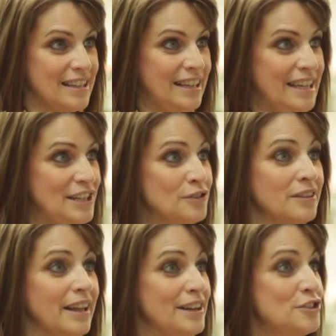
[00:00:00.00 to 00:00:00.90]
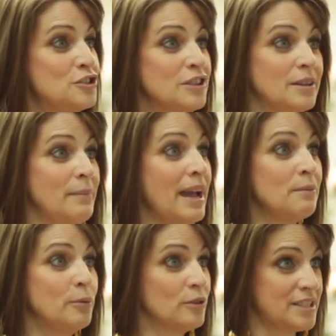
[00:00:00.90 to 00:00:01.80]
And he, like, the
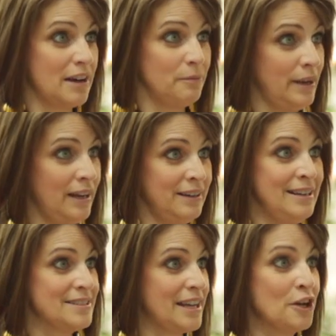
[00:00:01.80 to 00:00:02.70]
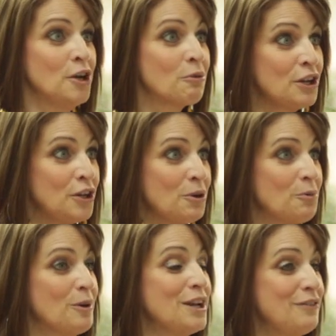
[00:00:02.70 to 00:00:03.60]
man bolts out of bed and he's like, who are
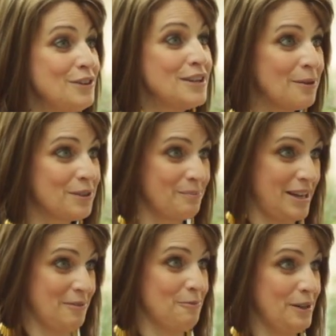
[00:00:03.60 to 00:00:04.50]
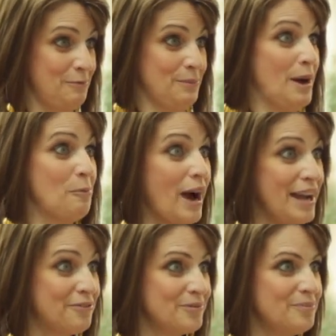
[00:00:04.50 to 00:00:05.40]
you? What have you done with my, what, with my
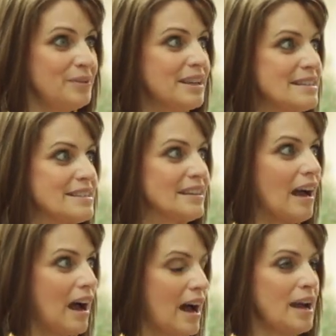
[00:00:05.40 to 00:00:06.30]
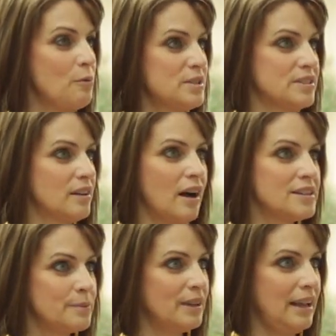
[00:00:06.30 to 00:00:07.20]
wife? Because I was the
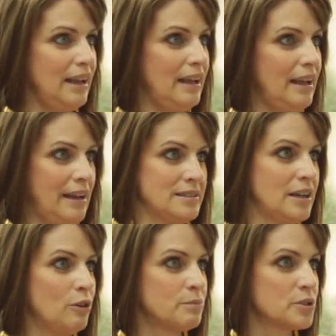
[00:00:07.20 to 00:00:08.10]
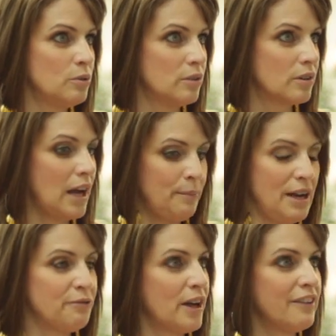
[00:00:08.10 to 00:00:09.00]
consummate anti-homeschooler. I
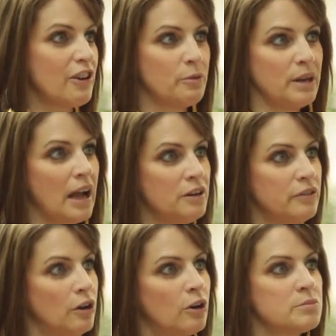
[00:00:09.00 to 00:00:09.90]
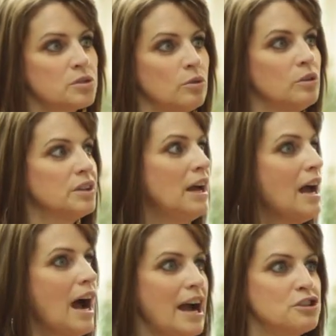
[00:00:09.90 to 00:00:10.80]
made fun of everybody I knew that homeschooled. Yeah
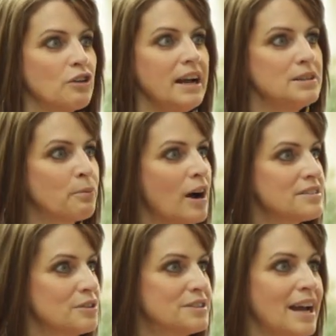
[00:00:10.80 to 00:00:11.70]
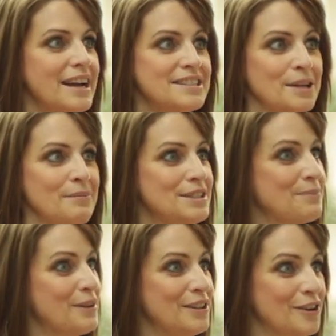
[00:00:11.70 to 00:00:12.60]
I tried to proselytize them
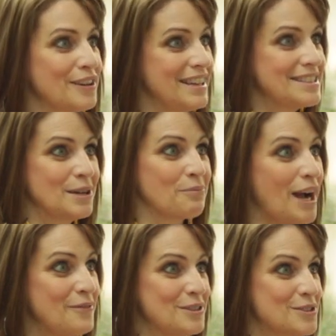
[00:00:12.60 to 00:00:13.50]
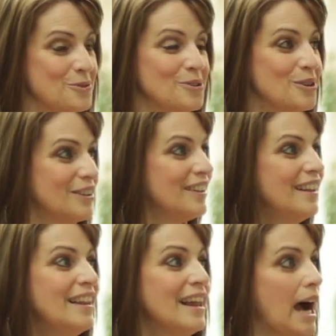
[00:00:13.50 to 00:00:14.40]
into putting their kids in a private school.
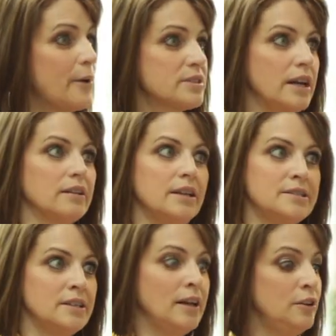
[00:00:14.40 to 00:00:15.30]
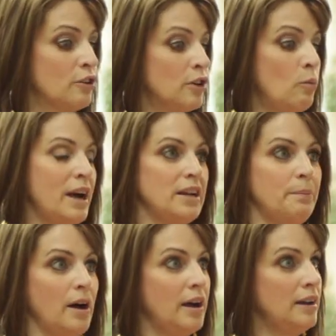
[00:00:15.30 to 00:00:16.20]
I was like, listen, you're going to wind
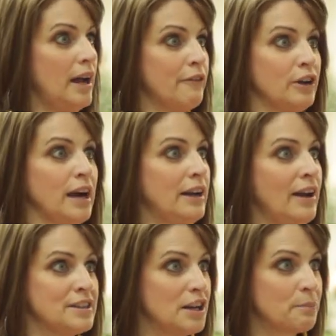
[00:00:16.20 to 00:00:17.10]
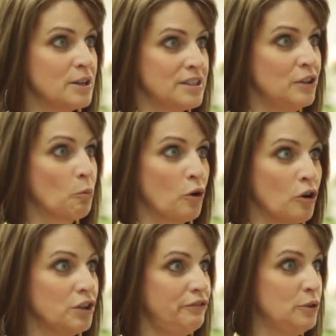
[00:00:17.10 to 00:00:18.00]
up on every kind of antidepressant in the
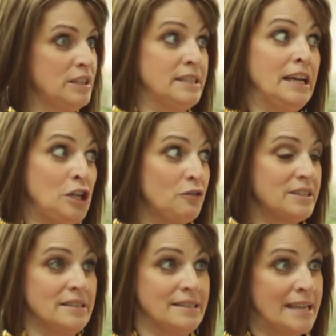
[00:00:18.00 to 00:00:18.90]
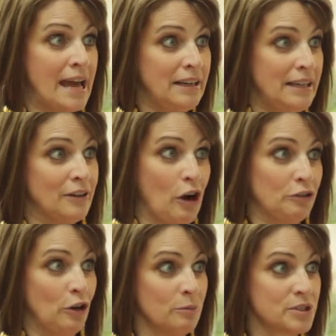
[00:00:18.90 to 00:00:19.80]
world if you continue this insanity
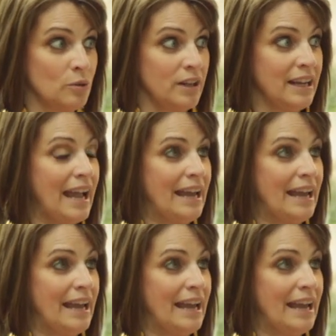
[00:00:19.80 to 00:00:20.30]
called homeschooling.